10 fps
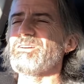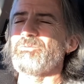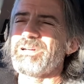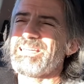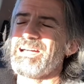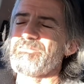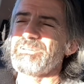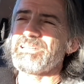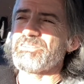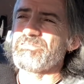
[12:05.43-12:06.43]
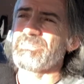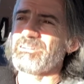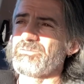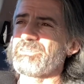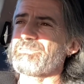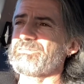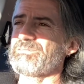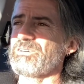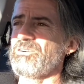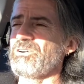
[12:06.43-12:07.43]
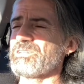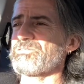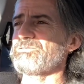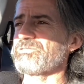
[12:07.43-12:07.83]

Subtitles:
we can't really do that with high school